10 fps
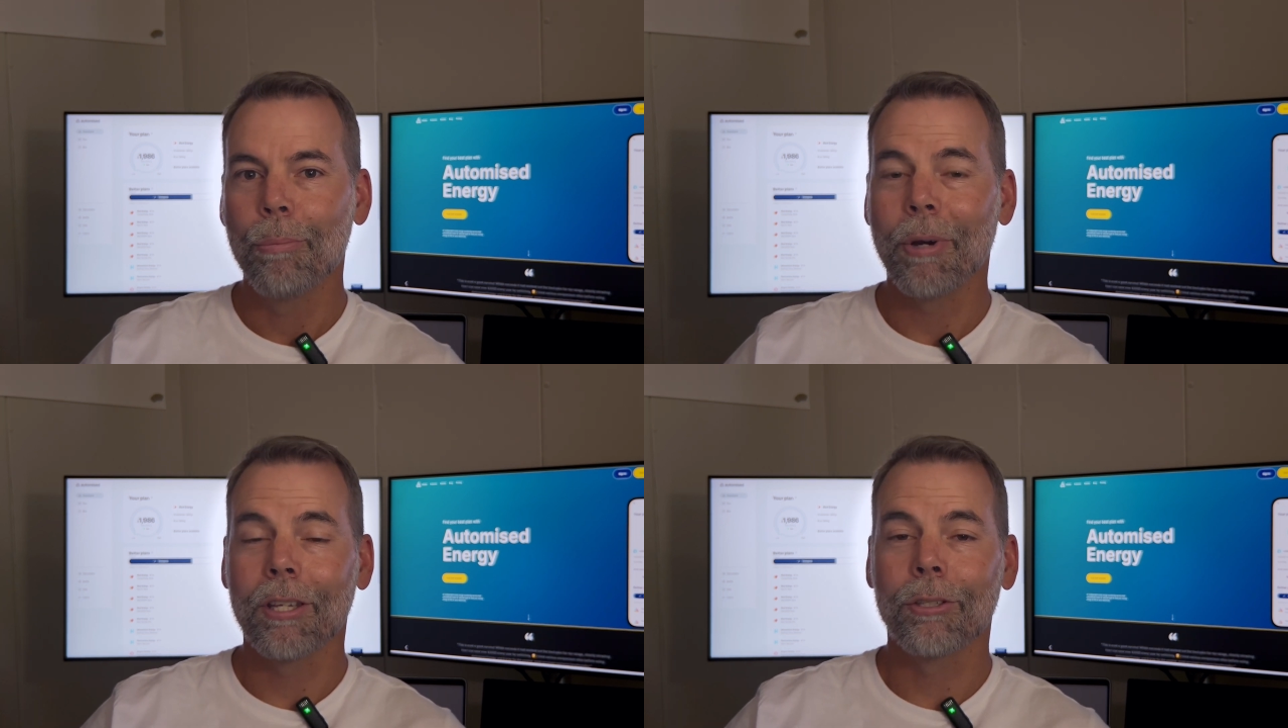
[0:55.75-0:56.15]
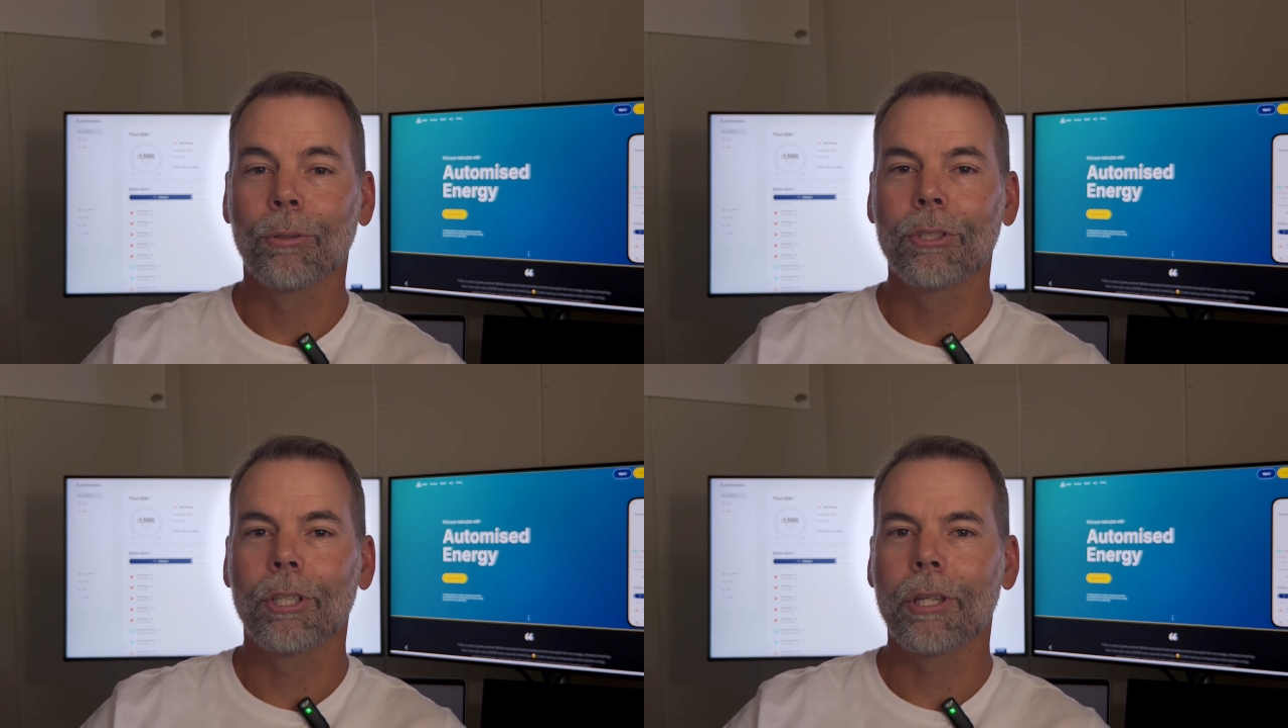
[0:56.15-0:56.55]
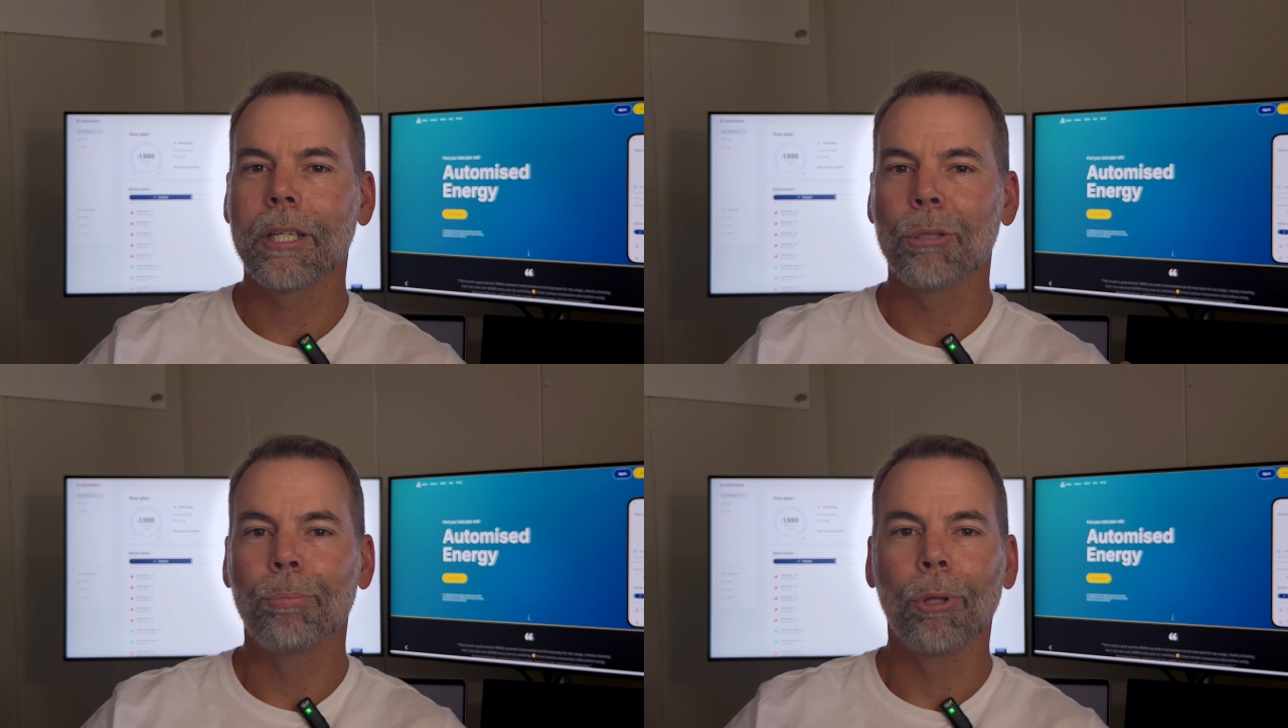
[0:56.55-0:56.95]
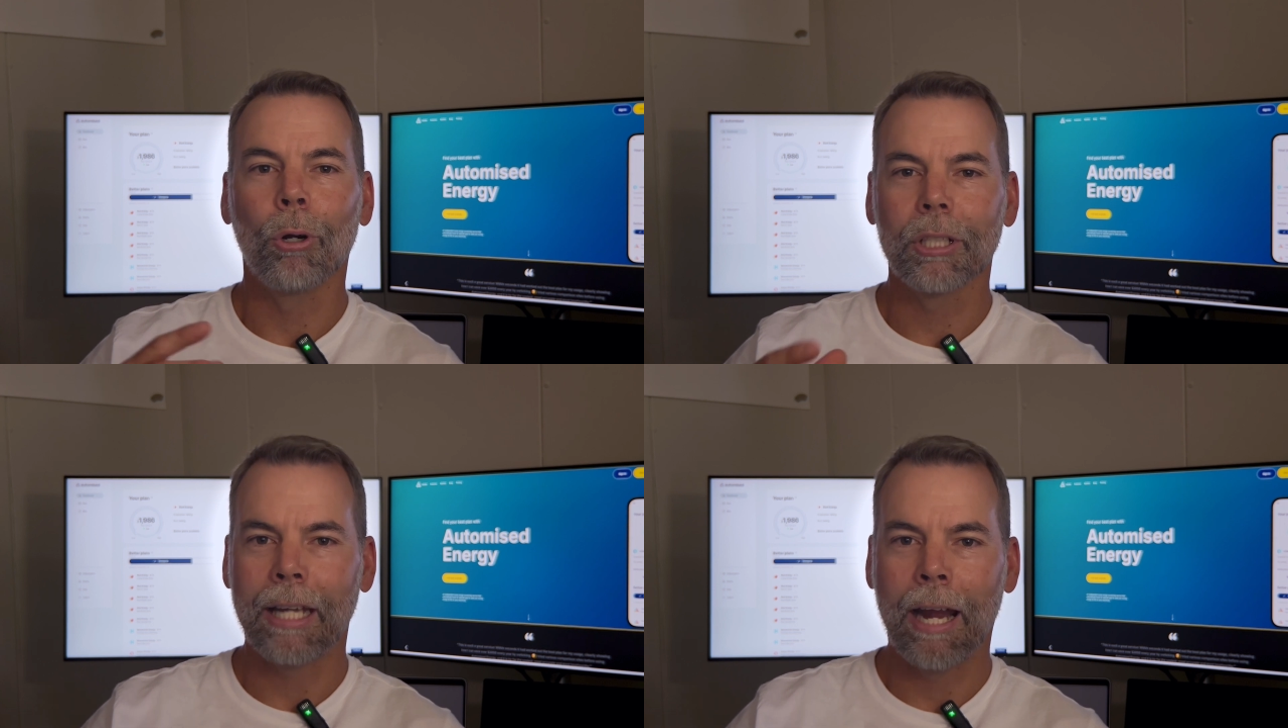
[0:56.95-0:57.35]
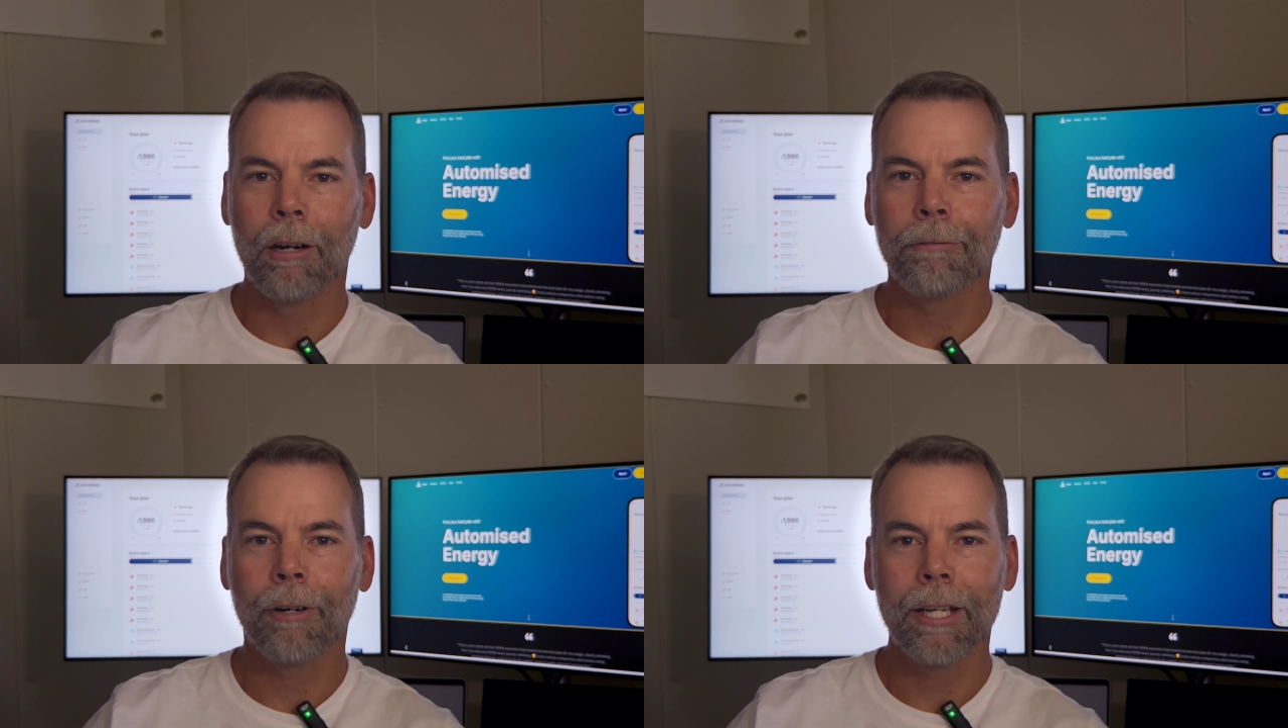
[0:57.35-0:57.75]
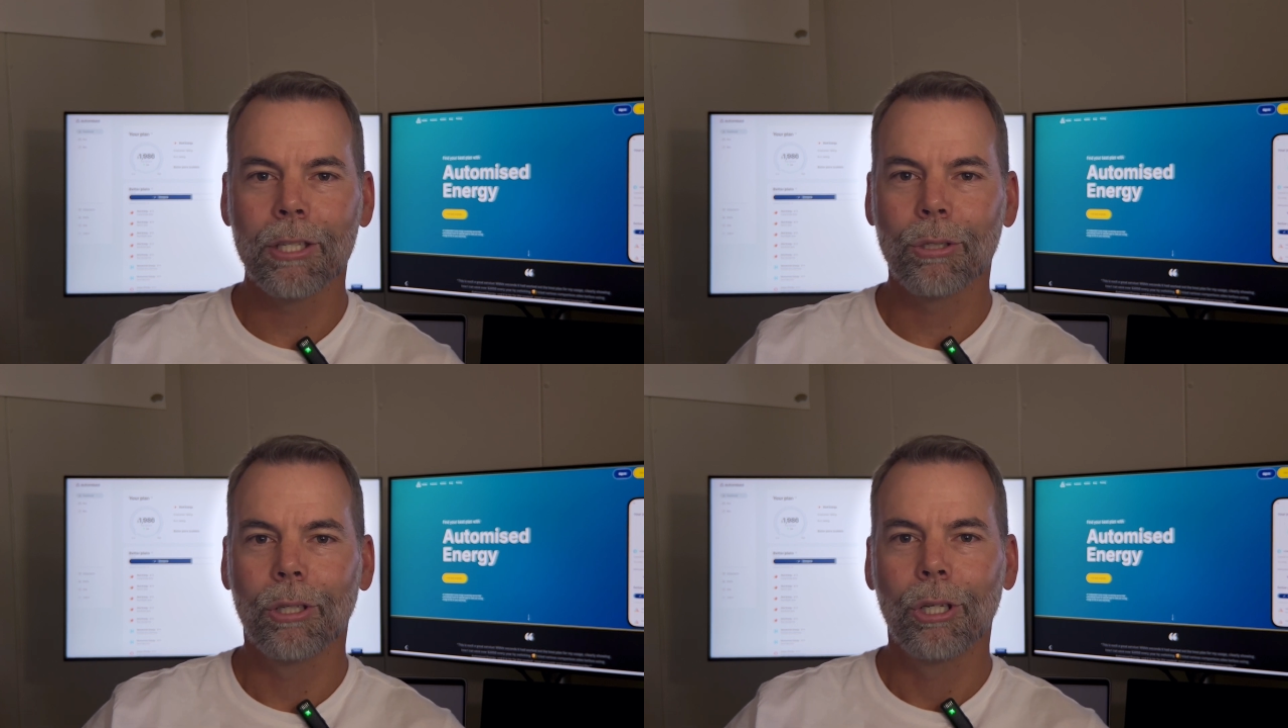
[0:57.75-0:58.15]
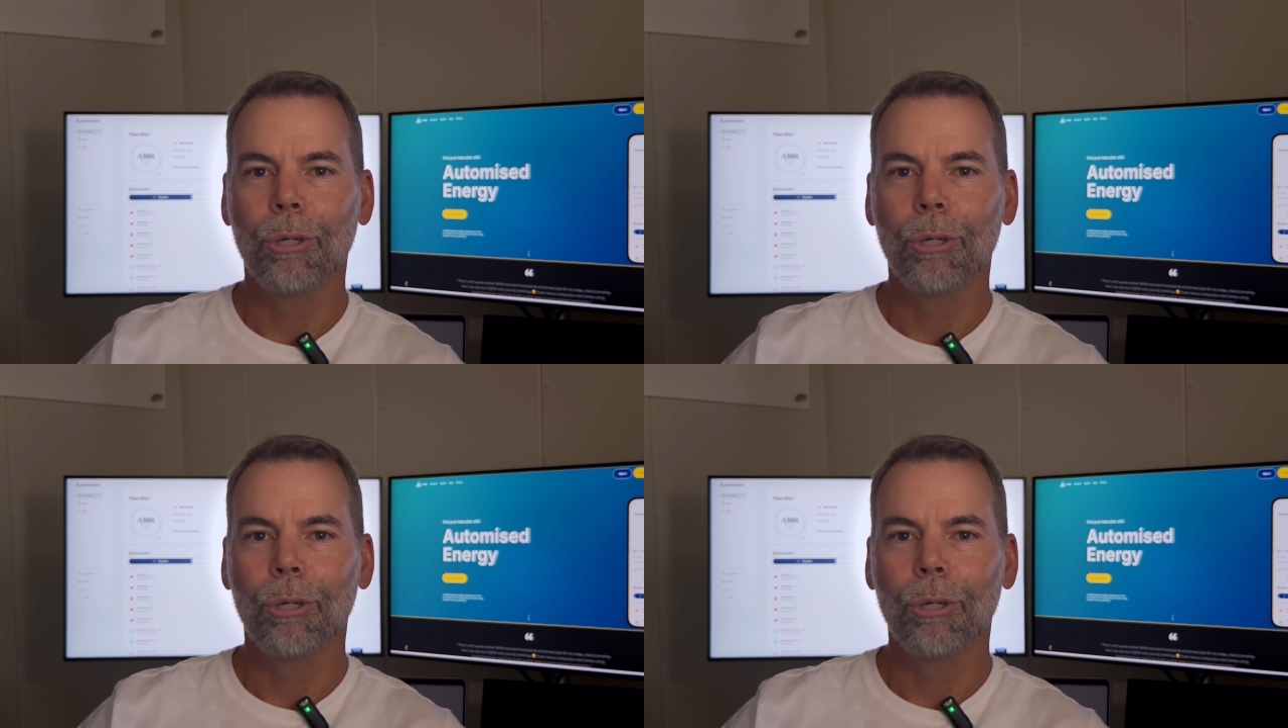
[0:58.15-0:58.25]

but there's also these block tariff rates,